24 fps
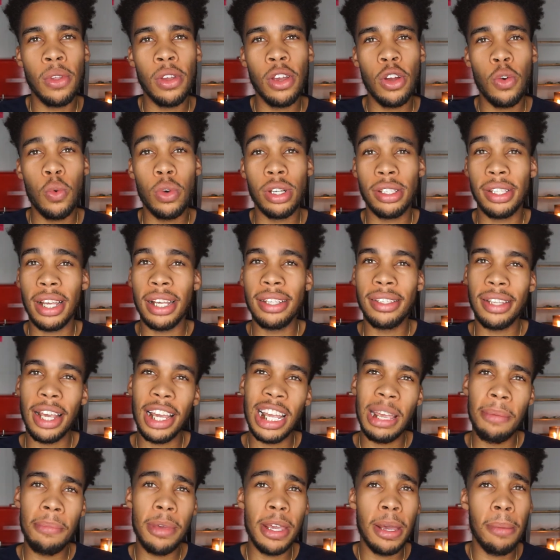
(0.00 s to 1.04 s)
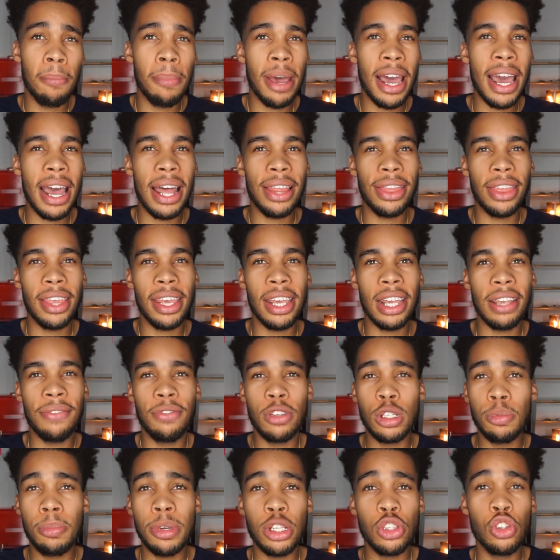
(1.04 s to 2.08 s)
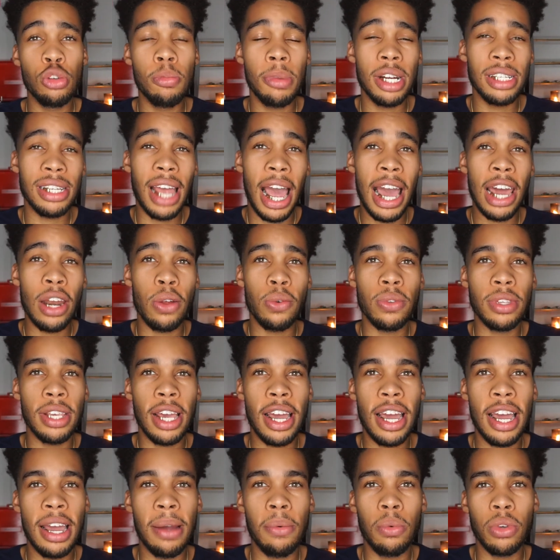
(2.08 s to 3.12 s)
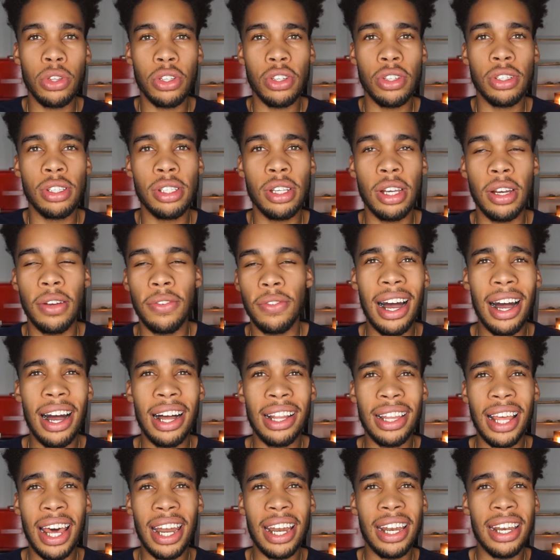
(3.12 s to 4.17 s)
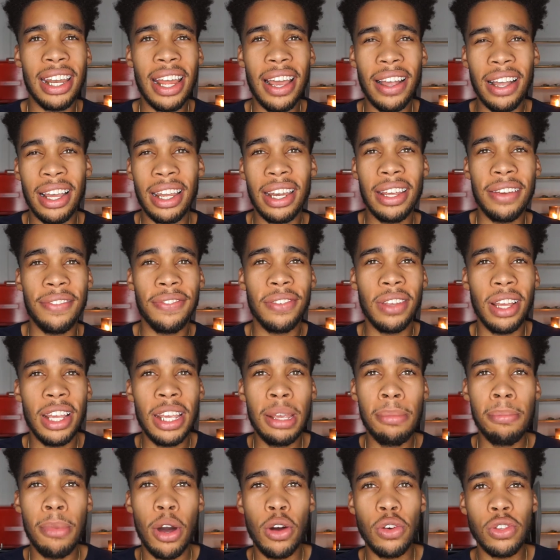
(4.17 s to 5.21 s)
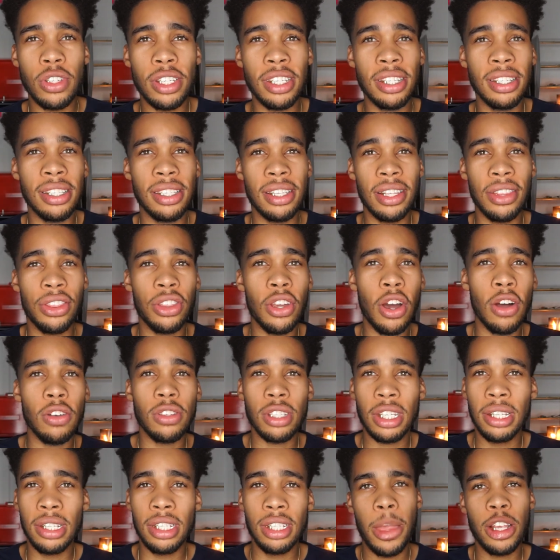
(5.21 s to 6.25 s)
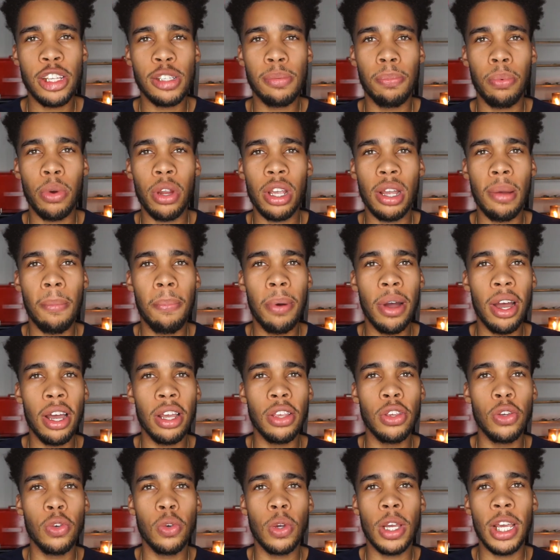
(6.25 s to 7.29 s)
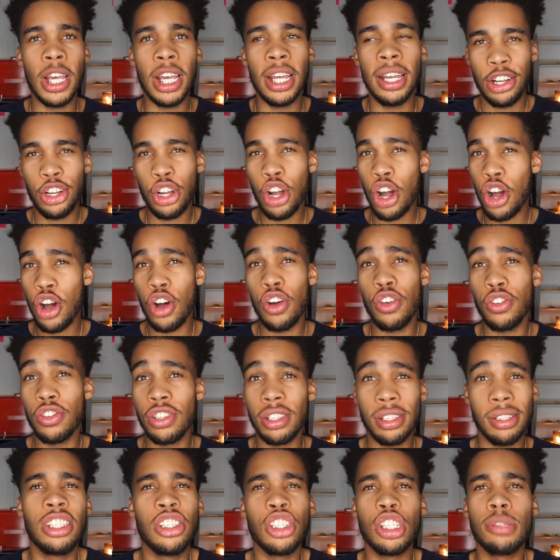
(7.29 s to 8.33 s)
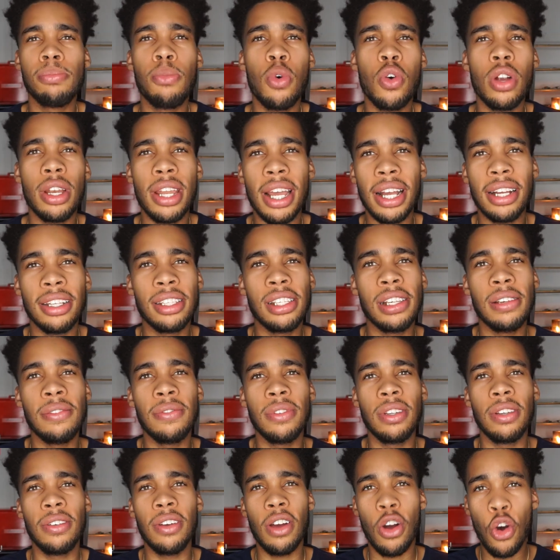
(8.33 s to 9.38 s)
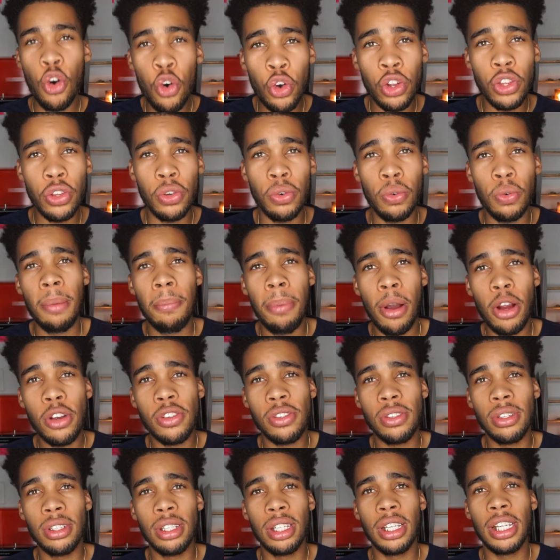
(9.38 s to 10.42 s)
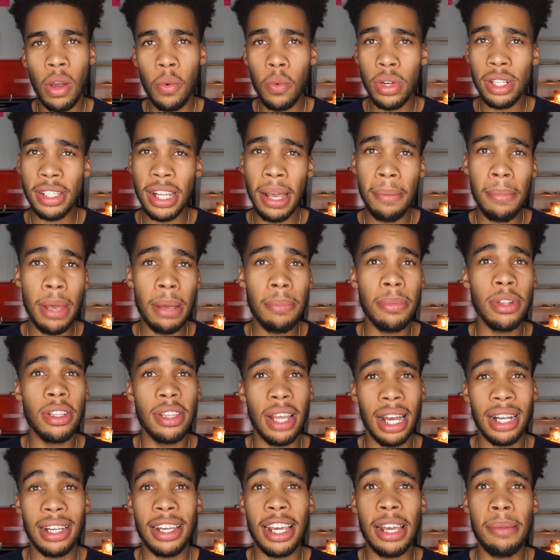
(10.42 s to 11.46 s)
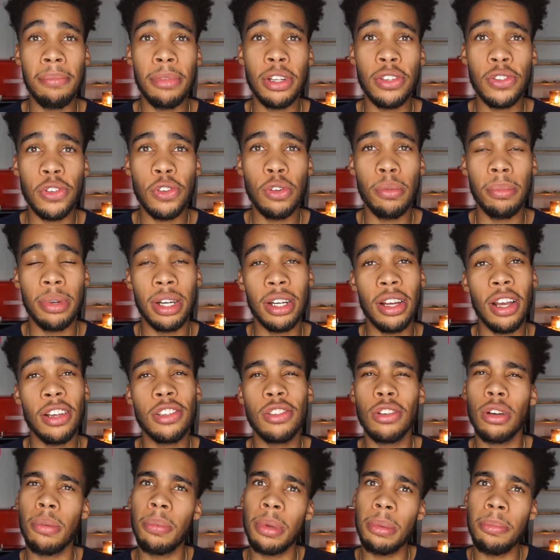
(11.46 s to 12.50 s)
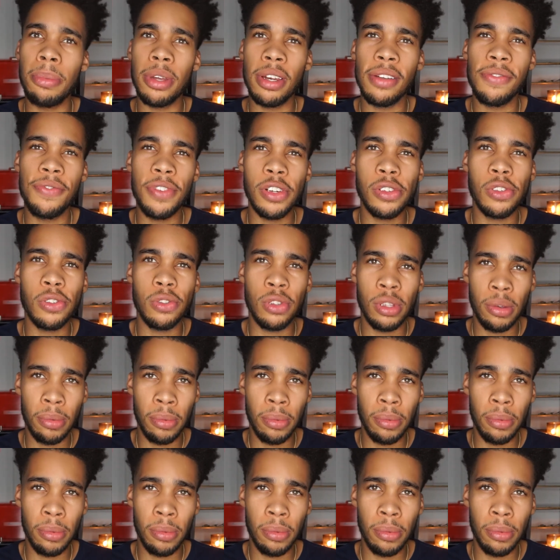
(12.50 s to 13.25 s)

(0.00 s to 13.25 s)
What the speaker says: which they say can be a bad thing, if you spend too much idle time with yourself, a lot of negative emotions and thoughts can spring upon you and cause just more negativity on you personally, which that can be true, but it also can be beneficial